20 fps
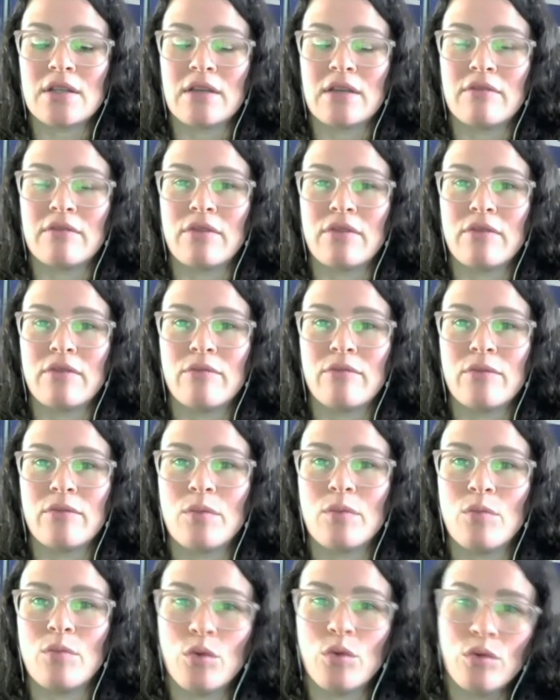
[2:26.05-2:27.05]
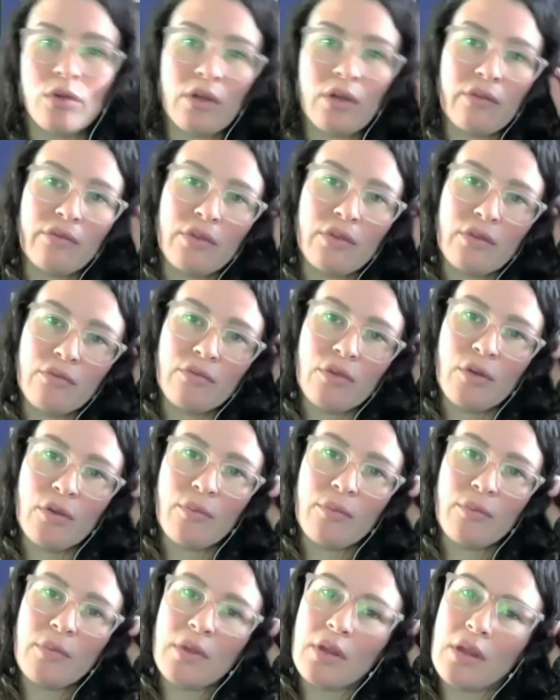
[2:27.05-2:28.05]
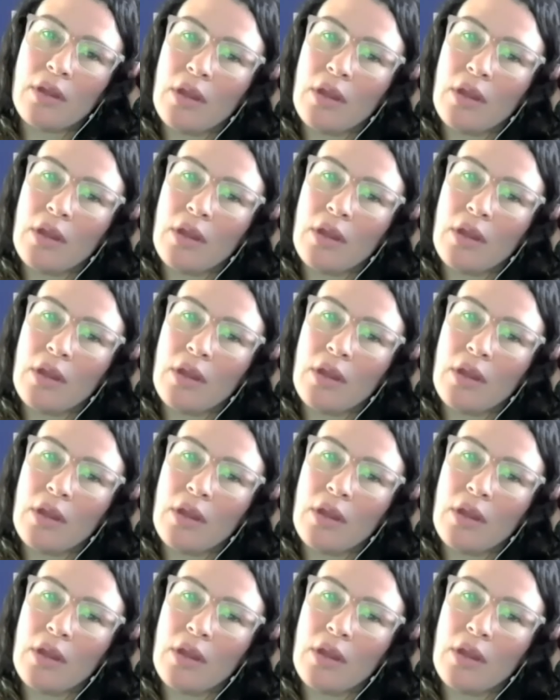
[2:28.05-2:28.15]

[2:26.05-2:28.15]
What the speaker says: kind of the mood of the room